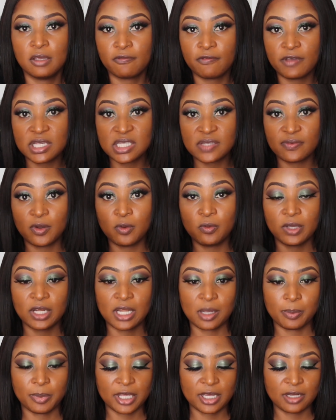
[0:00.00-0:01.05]
First of all, we're going
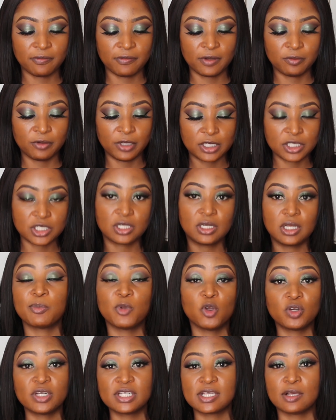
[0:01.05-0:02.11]
to apply the foundation. I'm
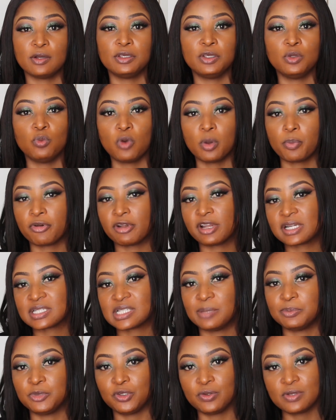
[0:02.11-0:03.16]
not going to tell you what product
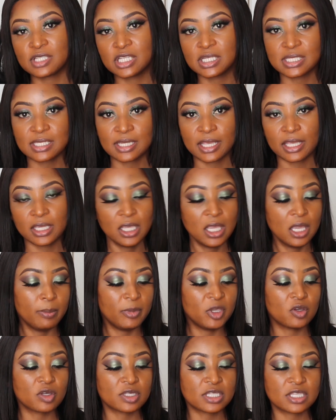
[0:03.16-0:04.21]
I'm using today
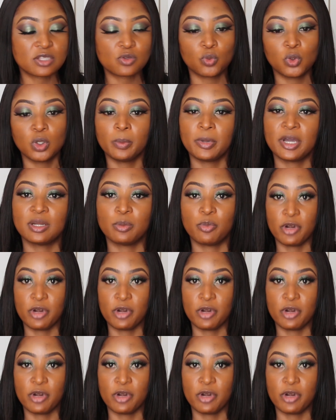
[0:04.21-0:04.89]
because it's all about the